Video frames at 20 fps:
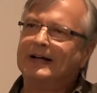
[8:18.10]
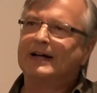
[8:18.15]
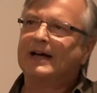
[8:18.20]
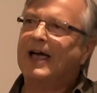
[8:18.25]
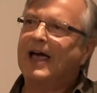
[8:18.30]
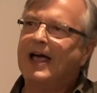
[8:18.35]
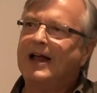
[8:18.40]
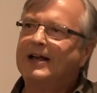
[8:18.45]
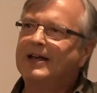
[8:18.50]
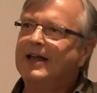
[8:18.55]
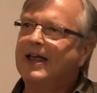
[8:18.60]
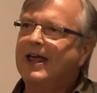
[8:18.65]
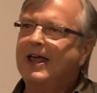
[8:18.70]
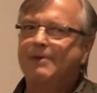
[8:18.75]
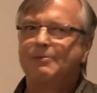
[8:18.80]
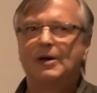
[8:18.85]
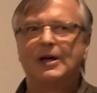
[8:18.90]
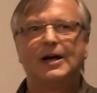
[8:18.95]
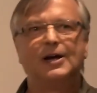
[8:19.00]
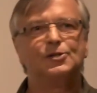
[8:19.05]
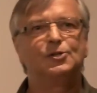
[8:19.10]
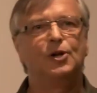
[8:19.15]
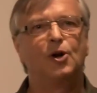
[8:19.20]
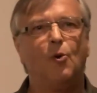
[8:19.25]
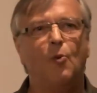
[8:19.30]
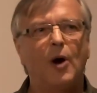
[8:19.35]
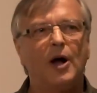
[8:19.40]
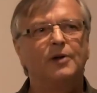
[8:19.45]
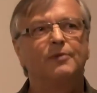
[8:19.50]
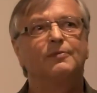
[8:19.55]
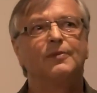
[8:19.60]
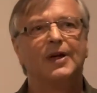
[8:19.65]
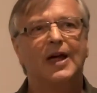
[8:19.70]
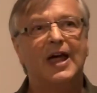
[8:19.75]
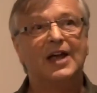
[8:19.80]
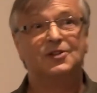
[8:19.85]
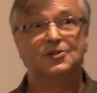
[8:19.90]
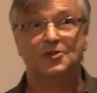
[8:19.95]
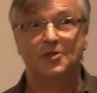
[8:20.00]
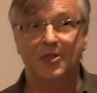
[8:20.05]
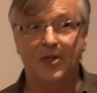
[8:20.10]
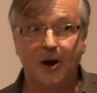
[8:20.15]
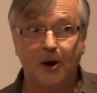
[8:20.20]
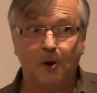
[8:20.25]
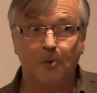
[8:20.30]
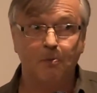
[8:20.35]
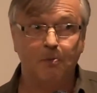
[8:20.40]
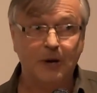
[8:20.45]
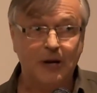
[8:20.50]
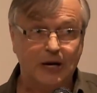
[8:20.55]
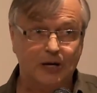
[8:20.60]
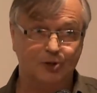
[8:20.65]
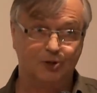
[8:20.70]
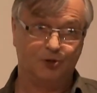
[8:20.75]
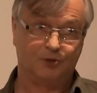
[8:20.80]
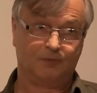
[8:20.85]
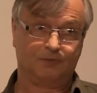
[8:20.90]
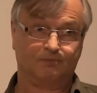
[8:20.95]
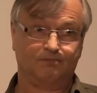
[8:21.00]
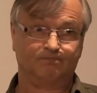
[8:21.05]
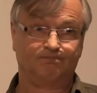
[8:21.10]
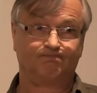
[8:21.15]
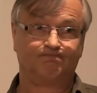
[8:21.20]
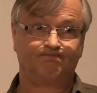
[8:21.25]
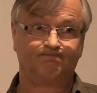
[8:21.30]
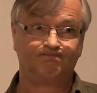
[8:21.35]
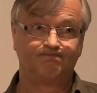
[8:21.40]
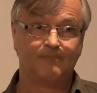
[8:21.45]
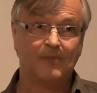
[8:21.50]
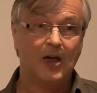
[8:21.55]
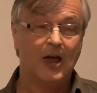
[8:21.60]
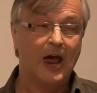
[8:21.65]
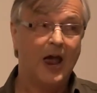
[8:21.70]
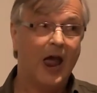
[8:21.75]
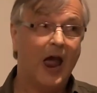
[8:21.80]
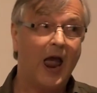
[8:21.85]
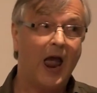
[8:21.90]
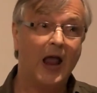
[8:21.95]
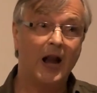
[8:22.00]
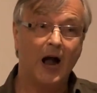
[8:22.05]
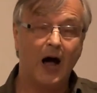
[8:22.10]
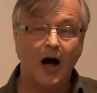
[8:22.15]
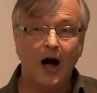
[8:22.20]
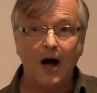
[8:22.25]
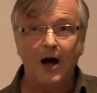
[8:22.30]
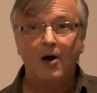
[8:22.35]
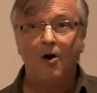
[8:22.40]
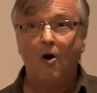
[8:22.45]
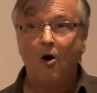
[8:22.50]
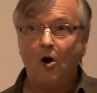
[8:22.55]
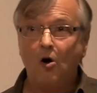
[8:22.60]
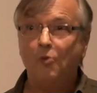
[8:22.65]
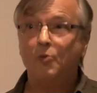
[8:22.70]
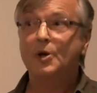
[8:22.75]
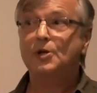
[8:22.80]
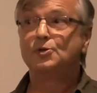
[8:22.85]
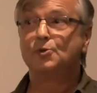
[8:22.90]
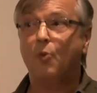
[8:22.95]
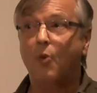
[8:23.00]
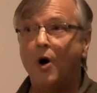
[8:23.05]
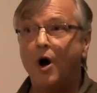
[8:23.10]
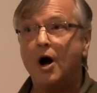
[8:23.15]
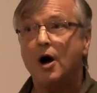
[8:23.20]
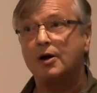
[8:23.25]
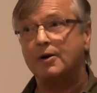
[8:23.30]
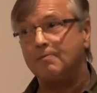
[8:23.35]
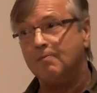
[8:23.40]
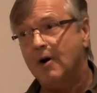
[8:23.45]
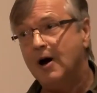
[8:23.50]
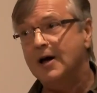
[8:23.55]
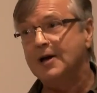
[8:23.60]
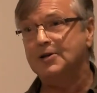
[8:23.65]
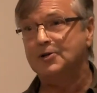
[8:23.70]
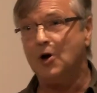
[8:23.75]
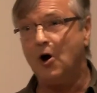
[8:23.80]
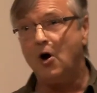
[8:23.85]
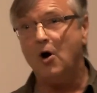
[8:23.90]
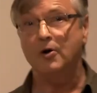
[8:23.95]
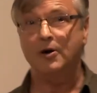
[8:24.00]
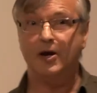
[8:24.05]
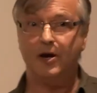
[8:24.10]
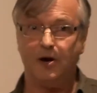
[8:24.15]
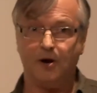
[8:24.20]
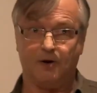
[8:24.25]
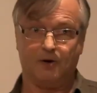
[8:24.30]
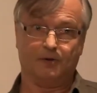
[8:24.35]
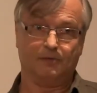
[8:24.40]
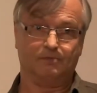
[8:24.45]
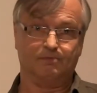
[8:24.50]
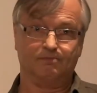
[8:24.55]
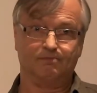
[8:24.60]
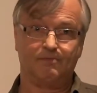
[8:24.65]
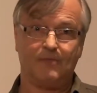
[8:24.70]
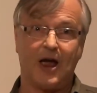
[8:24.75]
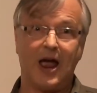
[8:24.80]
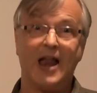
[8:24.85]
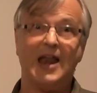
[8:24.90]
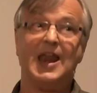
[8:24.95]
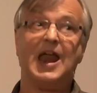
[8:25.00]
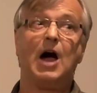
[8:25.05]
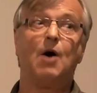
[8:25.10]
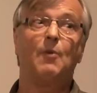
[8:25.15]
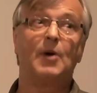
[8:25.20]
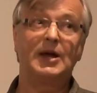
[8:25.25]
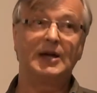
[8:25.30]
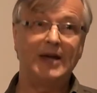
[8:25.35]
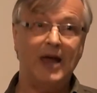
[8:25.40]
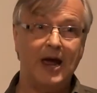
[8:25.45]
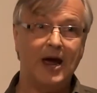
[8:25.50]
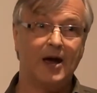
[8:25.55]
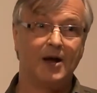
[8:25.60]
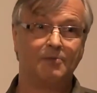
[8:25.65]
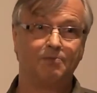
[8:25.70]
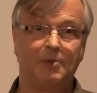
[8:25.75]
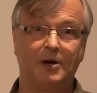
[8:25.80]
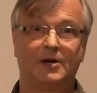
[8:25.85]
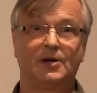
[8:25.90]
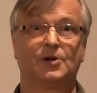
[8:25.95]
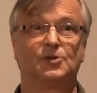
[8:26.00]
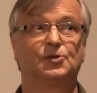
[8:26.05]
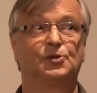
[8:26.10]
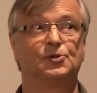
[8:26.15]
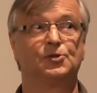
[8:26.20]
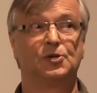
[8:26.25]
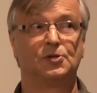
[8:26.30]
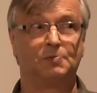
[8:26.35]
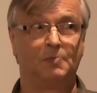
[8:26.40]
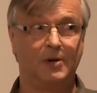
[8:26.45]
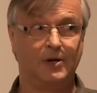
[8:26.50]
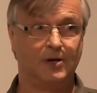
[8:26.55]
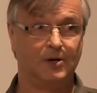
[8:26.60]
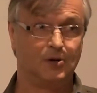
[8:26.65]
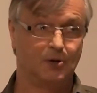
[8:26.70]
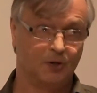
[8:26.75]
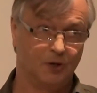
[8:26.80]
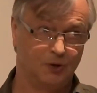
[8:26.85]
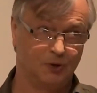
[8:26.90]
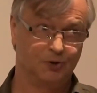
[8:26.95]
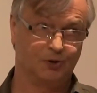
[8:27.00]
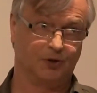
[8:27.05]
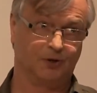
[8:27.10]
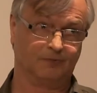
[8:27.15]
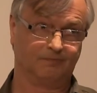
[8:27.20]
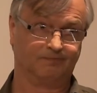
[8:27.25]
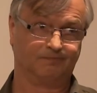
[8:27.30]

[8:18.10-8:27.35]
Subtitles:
And because you know what? It's their beach. And I always walk my dog here, and now I can't because there's this big enclosure.